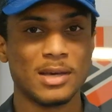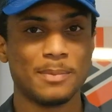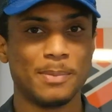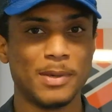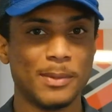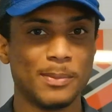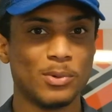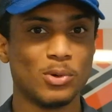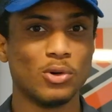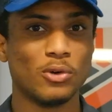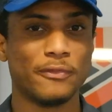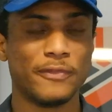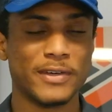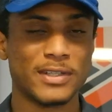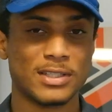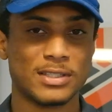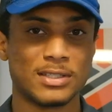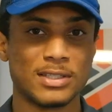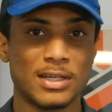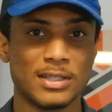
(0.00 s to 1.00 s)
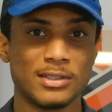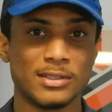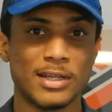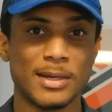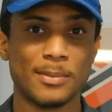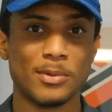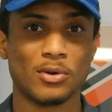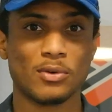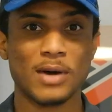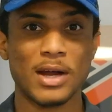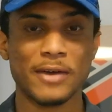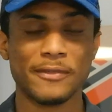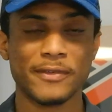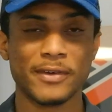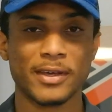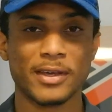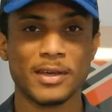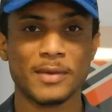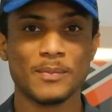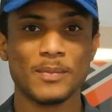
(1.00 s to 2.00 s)
people who fit a certain
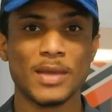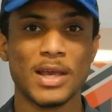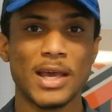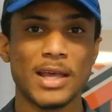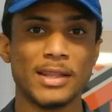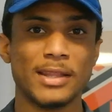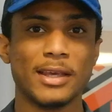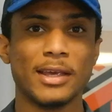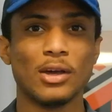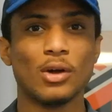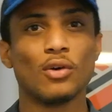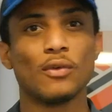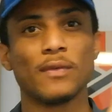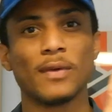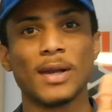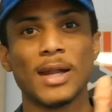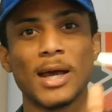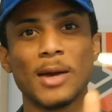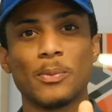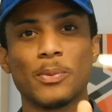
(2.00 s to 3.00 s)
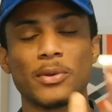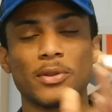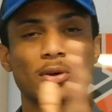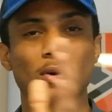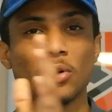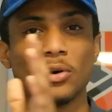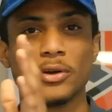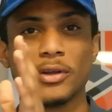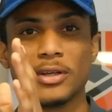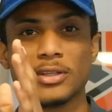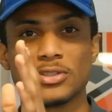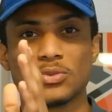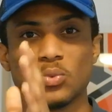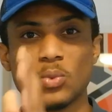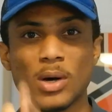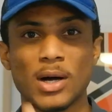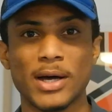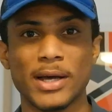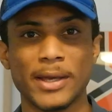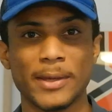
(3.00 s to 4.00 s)
demographic, and they overlap with audience
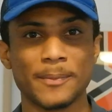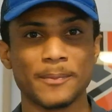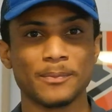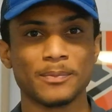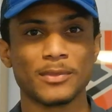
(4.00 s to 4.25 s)
Y.